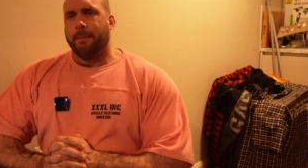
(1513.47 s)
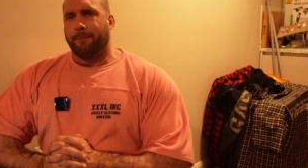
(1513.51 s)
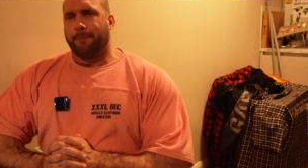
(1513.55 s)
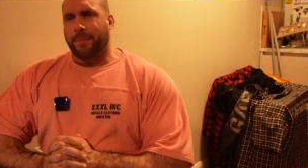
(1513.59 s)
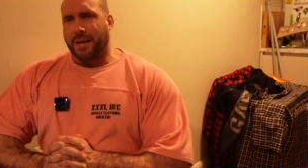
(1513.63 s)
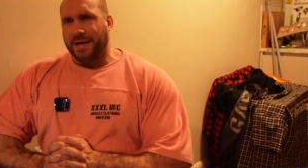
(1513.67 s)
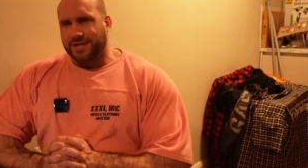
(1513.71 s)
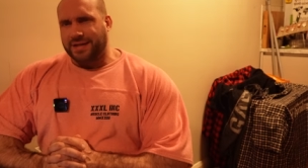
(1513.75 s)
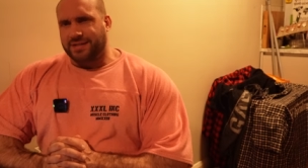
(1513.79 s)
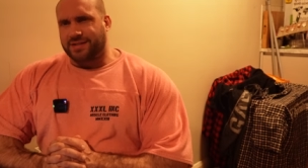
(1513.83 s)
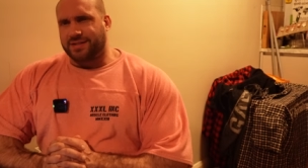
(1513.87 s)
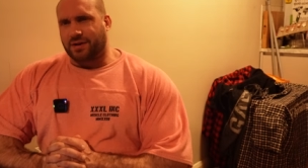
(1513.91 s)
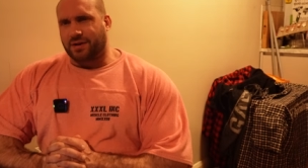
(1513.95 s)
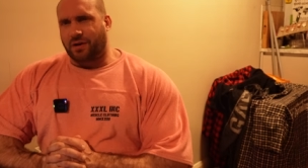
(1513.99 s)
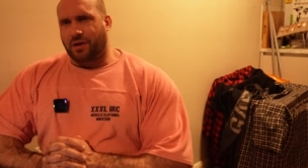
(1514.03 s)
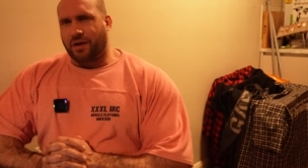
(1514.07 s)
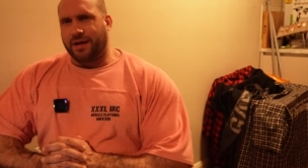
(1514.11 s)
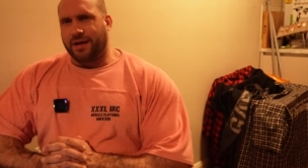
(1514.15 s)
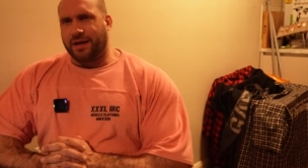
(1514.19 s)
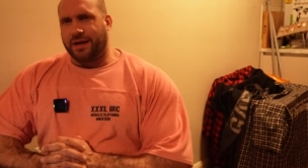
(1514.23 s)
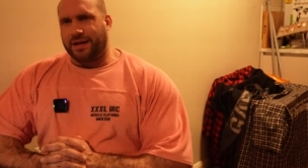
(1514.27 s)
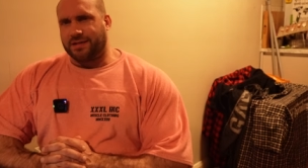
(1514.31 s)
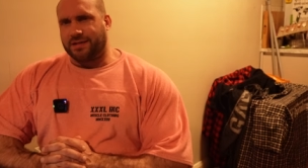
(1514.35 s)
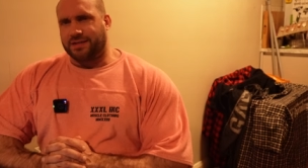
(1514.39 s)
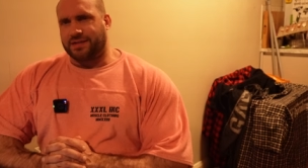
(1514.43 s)

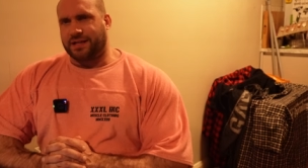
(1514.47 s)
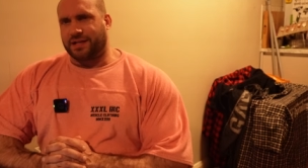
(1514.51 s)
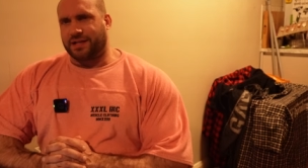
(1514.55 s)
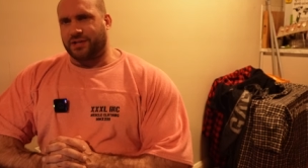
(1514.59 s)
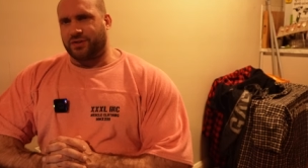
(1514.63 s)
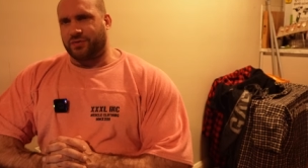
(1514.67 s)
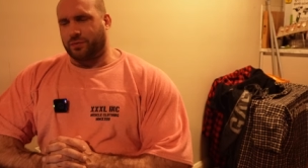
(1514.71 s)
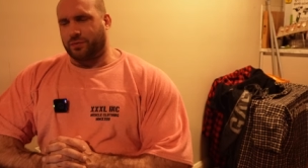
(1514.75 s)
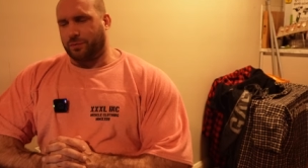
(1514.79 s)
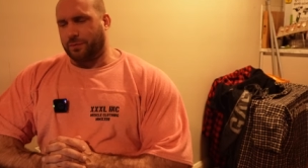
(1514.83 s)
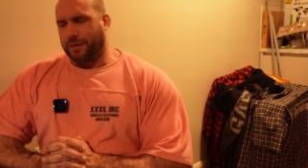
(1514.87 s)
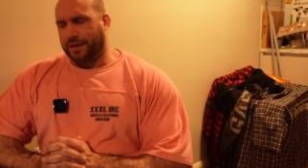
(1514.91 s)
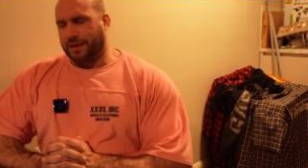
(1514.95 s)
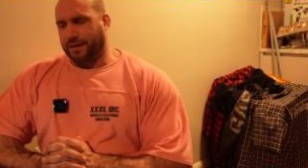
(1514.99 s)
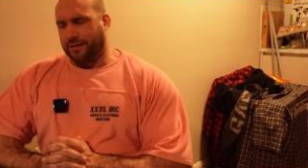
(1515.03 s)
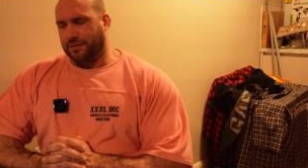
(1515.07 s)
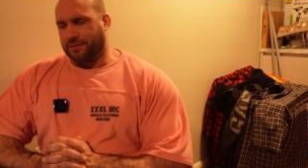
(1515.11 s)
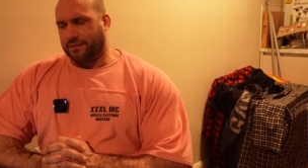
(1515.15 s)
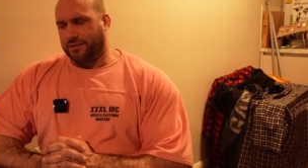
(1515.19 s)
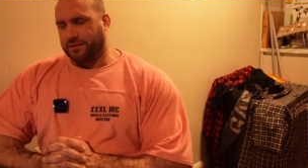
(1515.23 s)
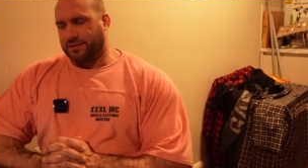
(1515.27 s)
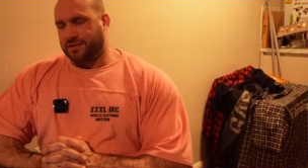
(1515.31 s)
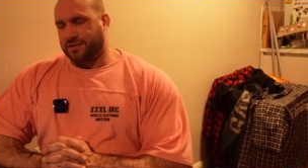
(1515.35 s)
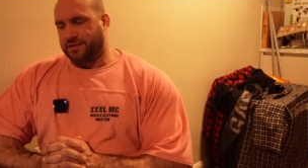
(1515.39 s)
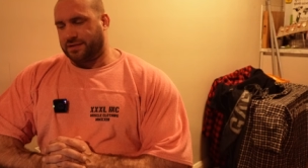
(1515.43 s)
Baseline it as actual
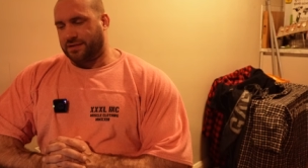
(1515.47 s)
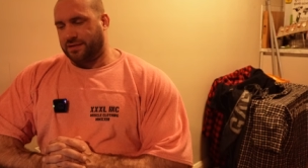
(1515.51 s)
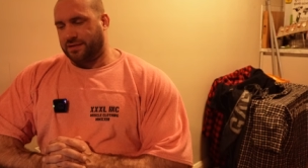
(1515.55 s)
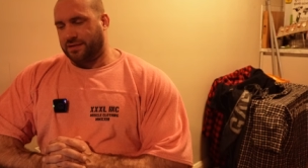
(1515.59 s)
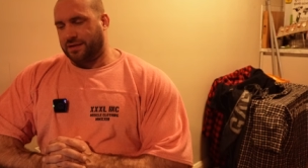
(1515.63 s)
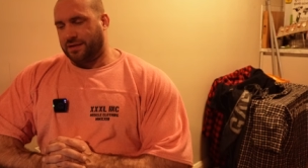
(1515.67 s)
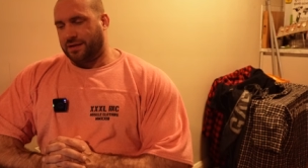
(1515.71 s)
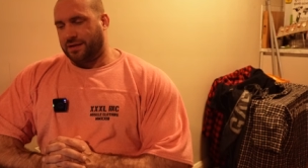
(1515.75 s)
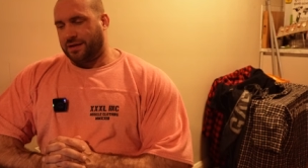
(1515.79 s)
meals